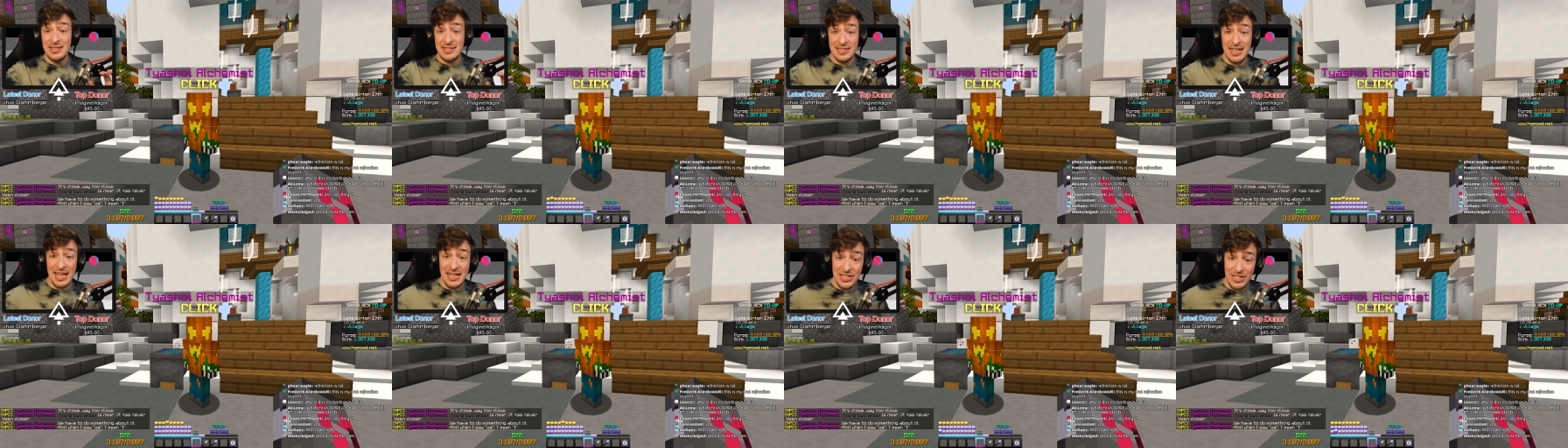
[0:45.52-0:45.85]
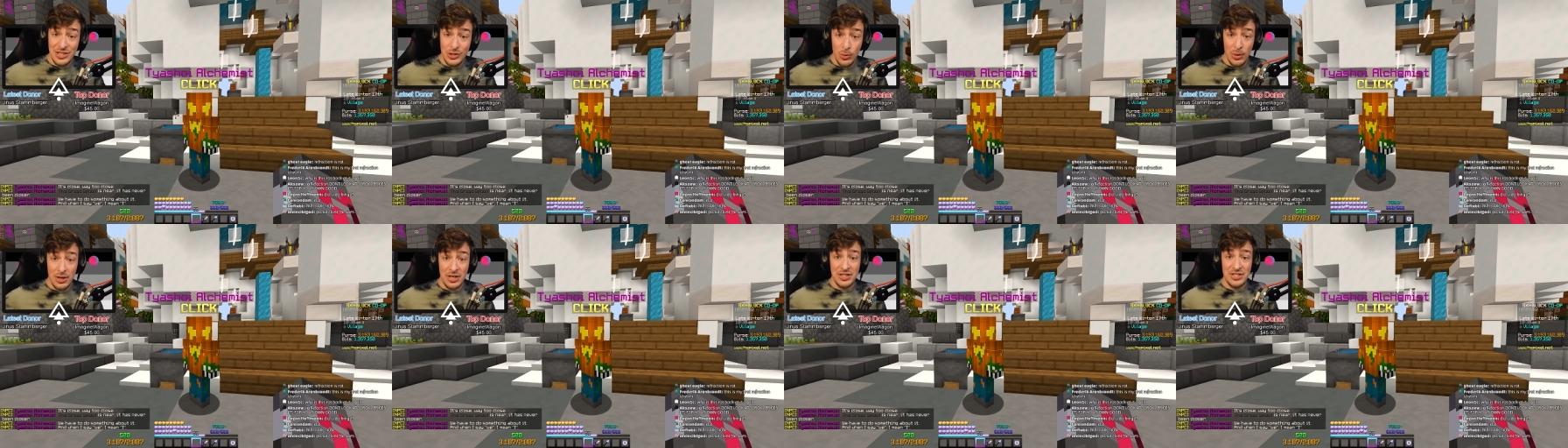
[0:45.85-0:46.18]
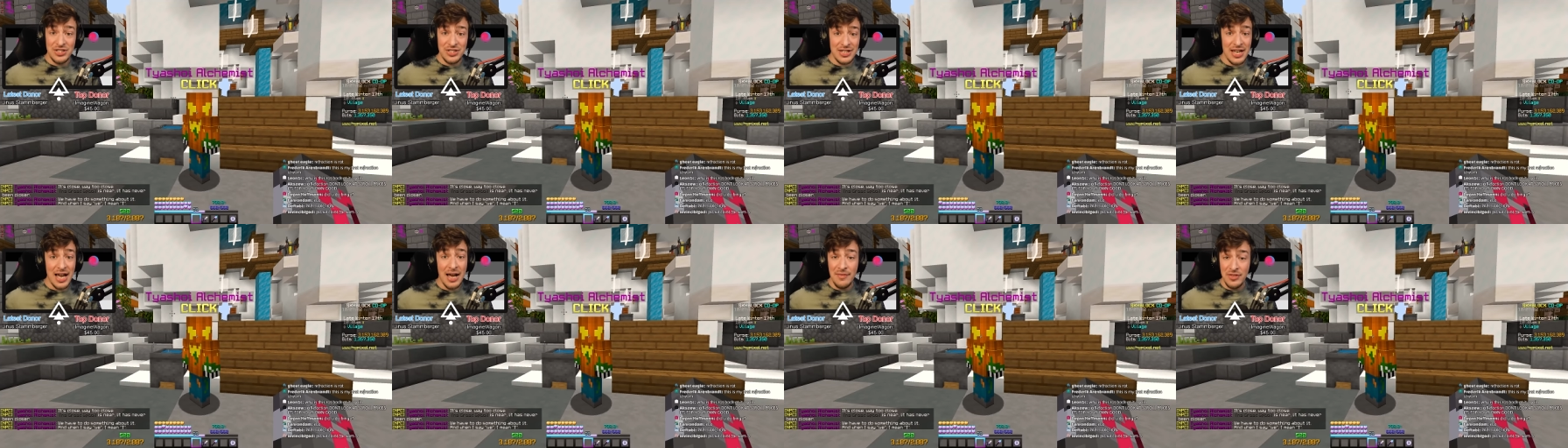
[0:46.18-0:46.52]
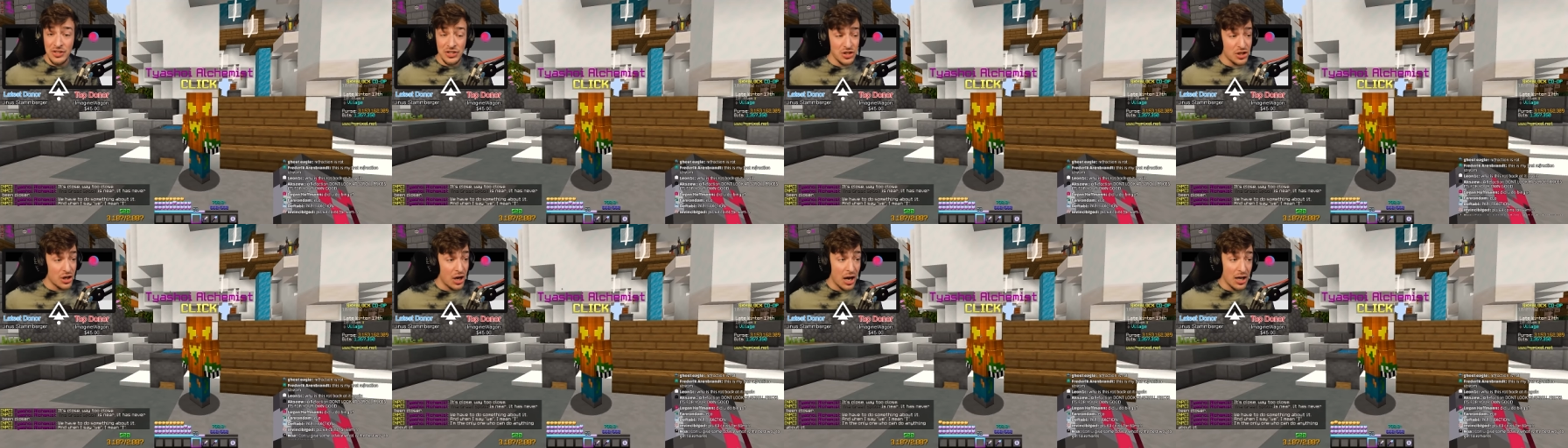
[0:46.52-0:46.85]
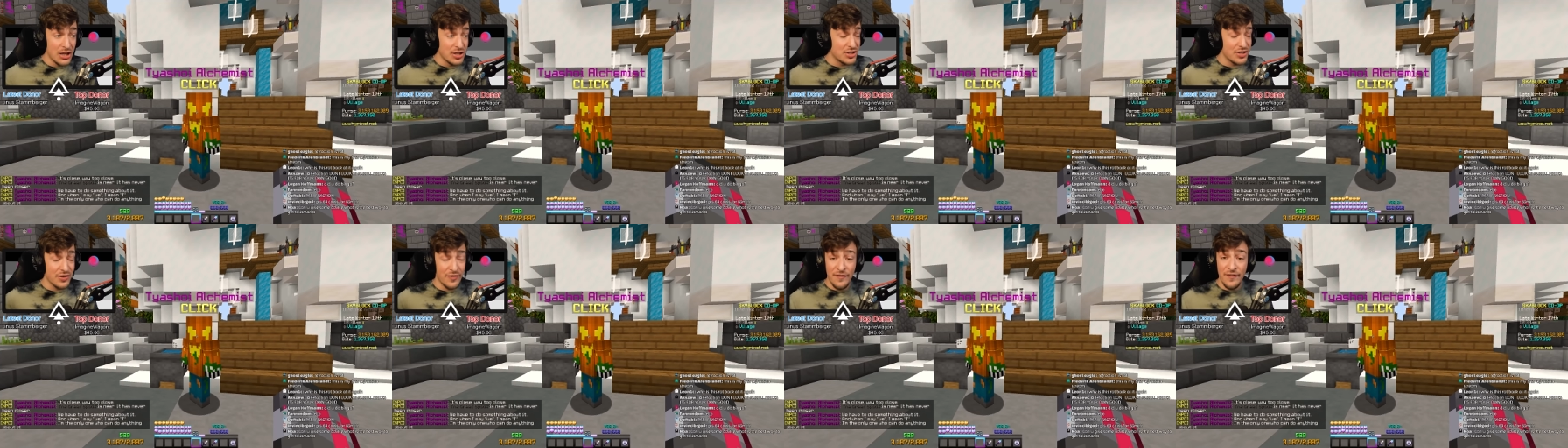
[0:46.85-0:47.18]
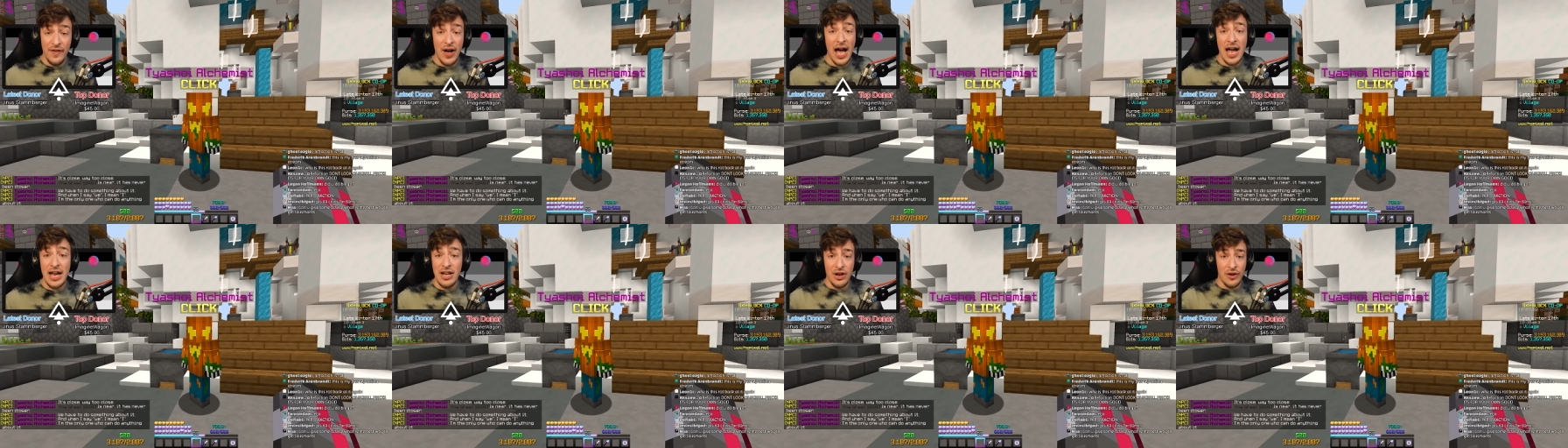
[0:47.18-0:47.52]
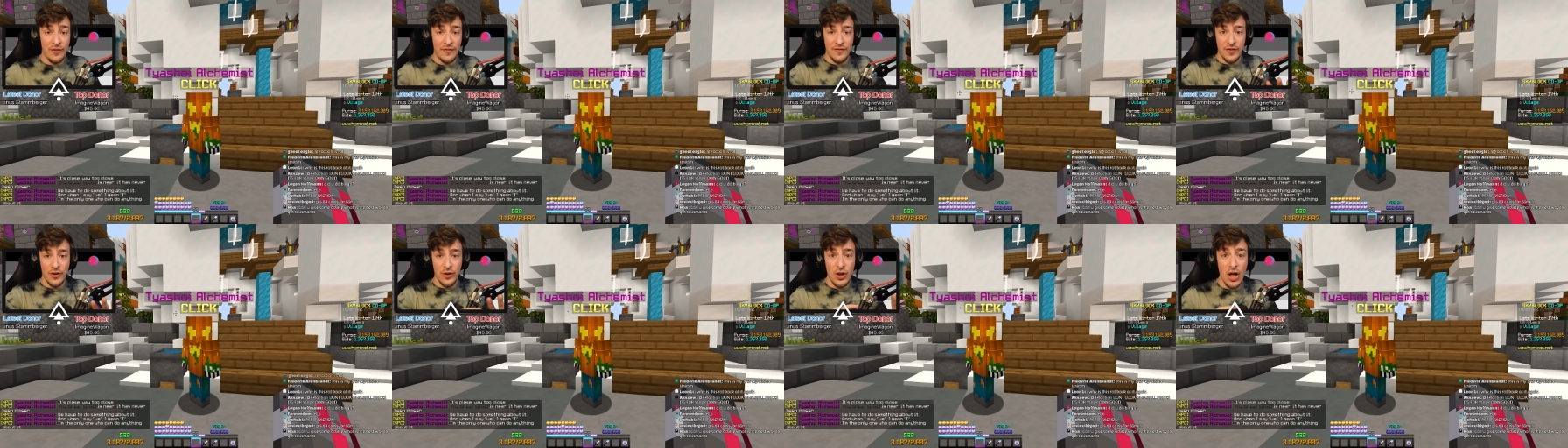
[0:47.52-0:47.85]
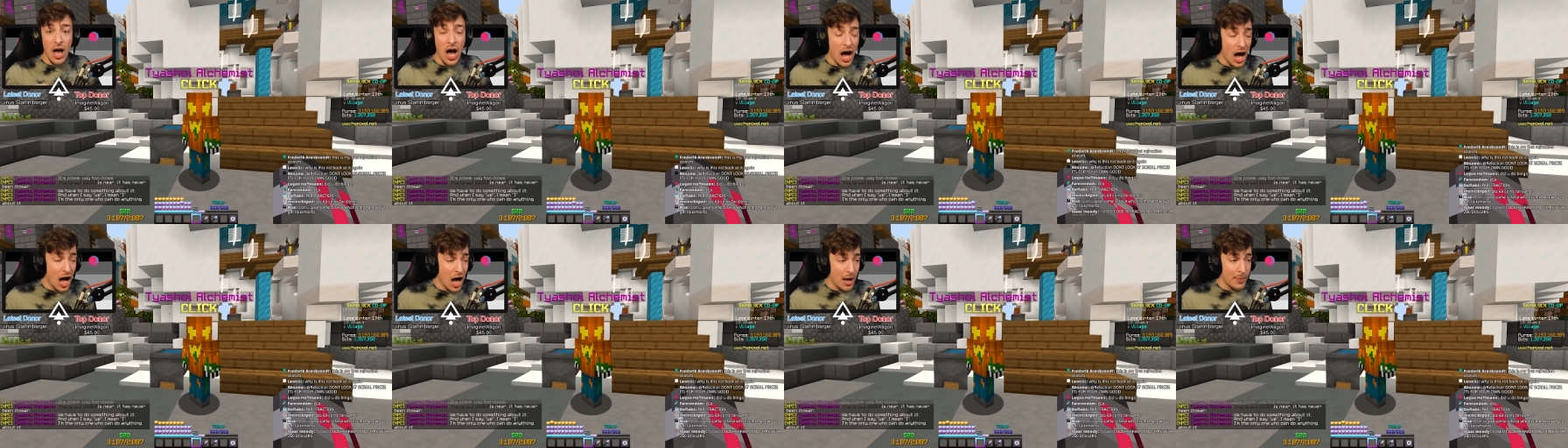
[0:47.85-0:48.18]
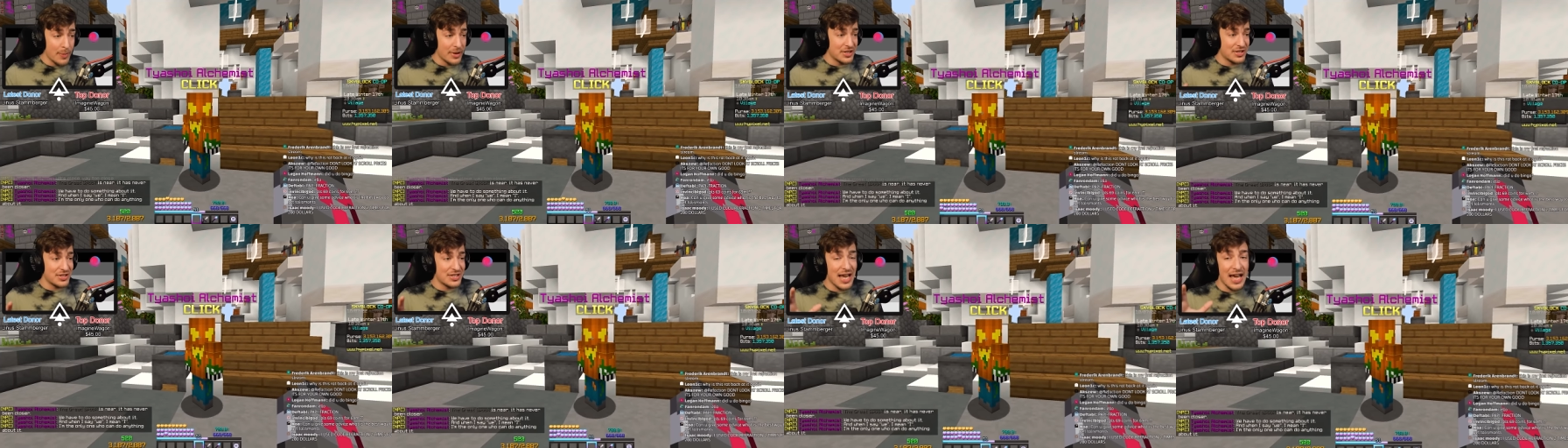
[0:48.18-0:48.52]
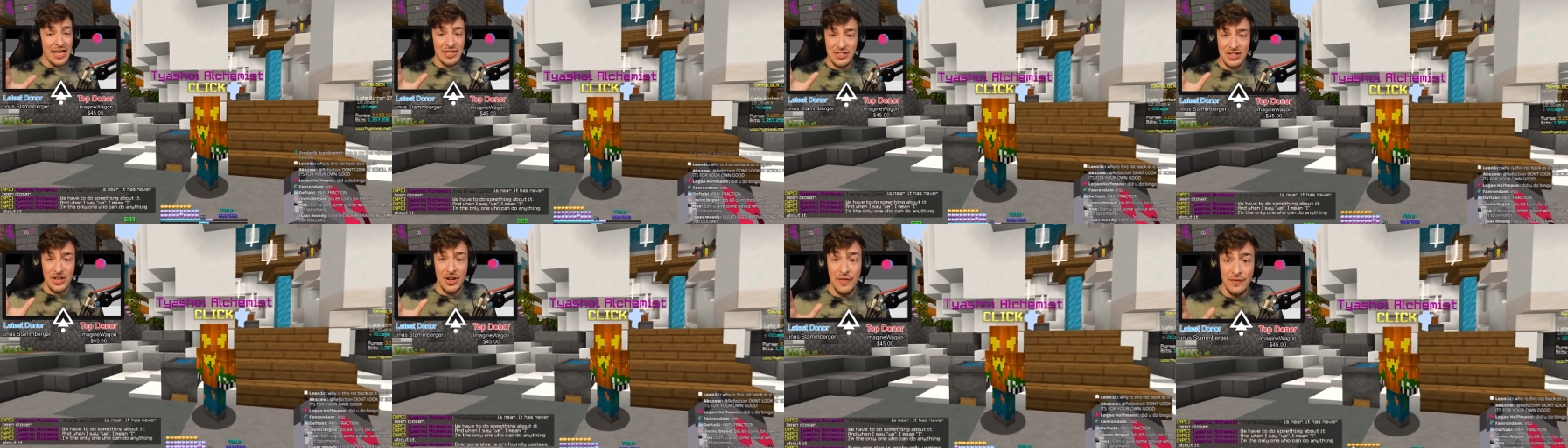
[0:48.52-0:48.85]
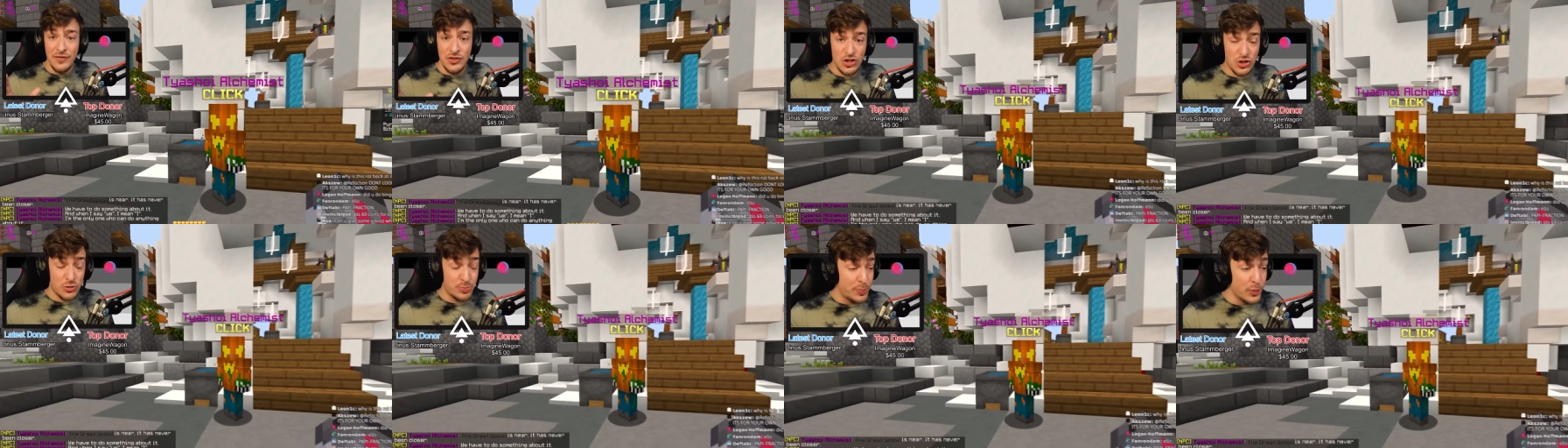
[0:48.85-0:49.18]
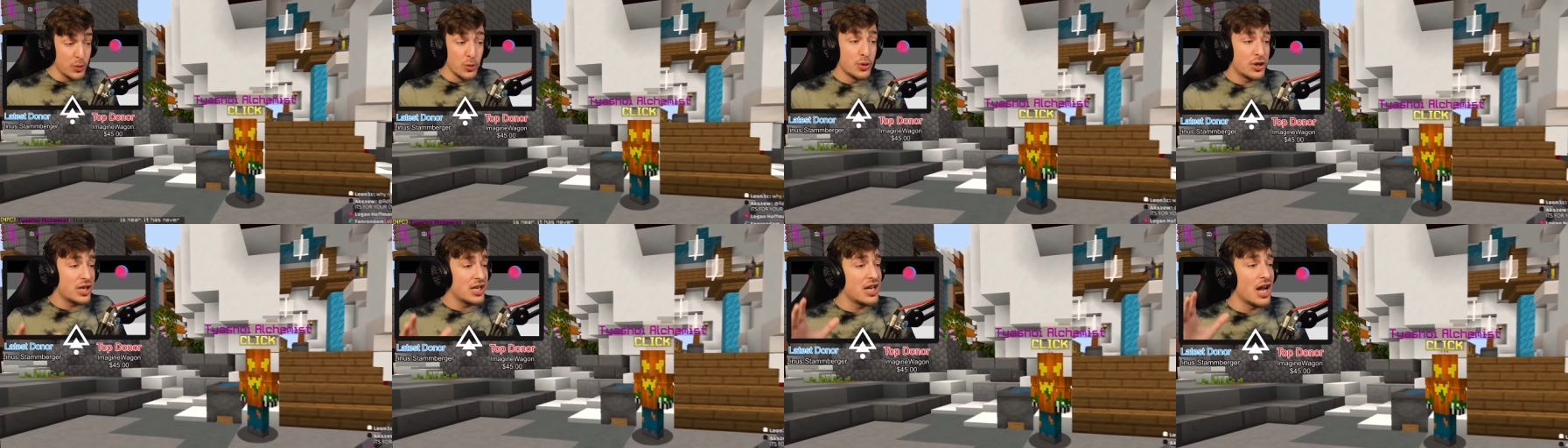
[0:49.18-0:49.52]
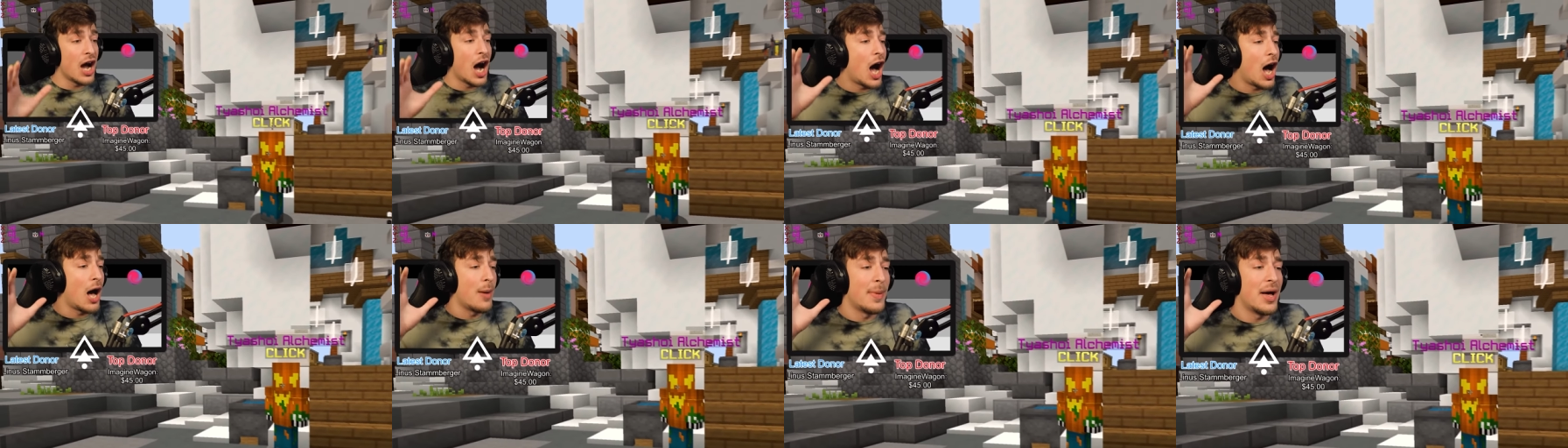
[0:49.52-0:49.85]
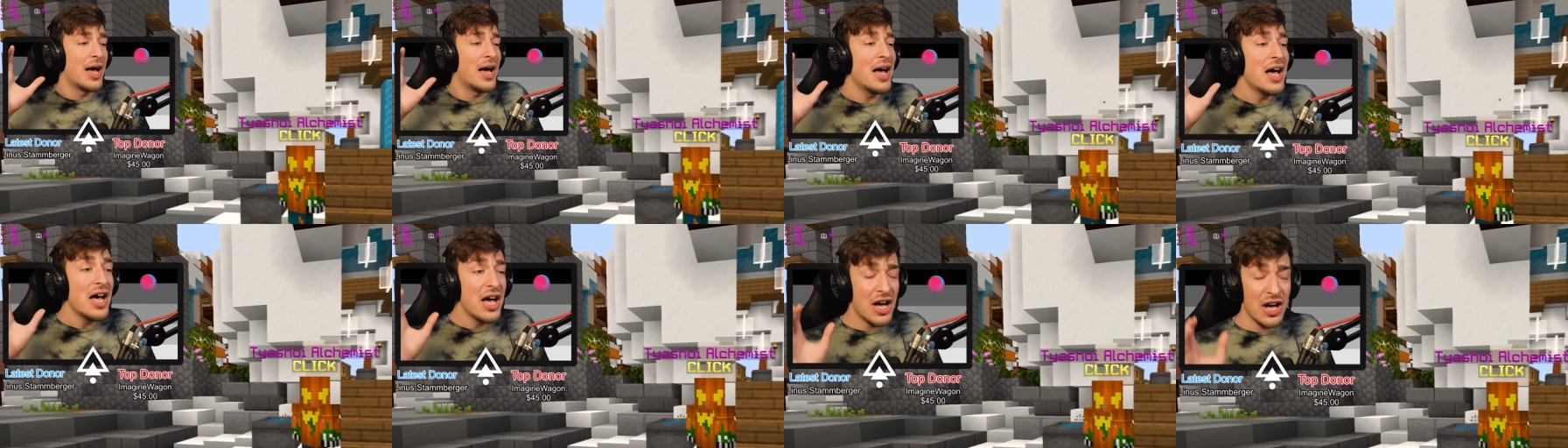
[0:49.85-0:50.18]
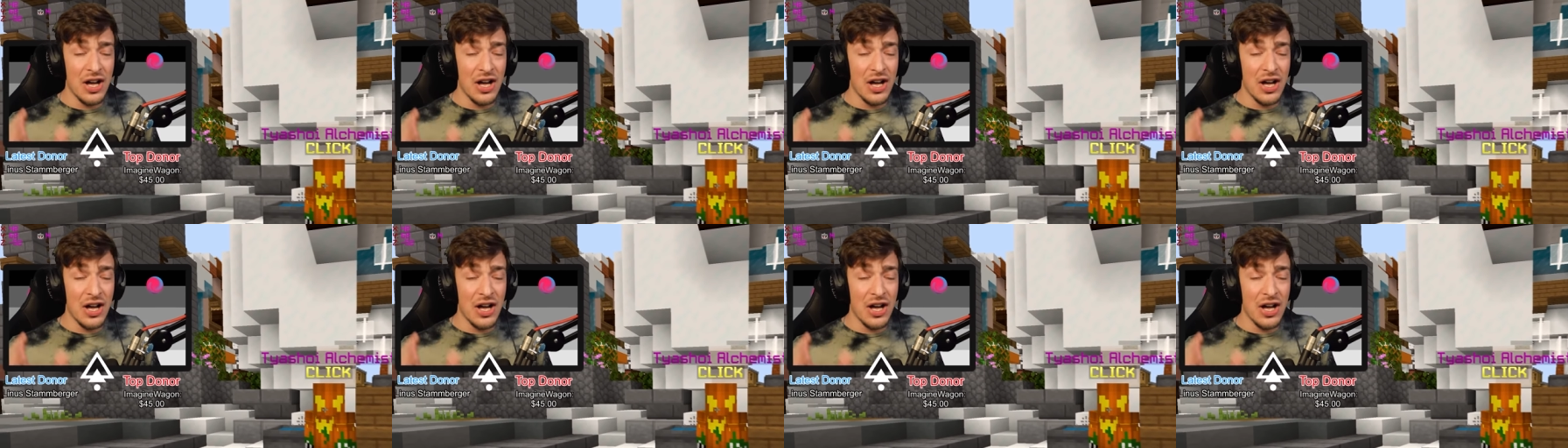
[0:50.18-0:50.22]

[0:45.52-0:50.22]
sends you on a scavenger hunt to find a full armor set of spooky armor